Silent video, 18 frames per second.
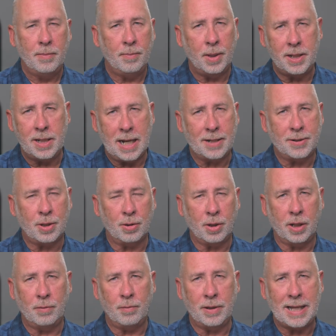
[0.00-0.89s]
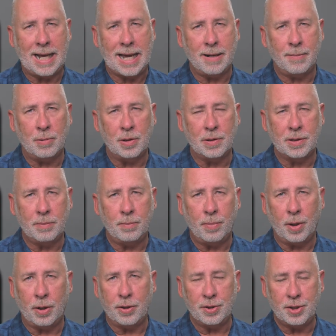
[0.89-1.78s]
but not so good with animals and
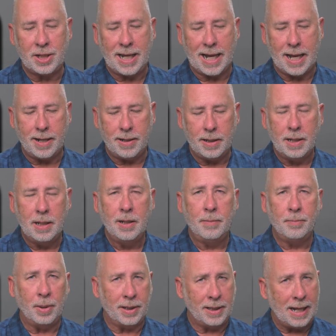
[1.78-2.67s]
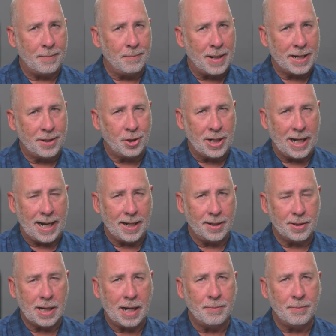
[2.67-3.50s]
birds yet. But that might change.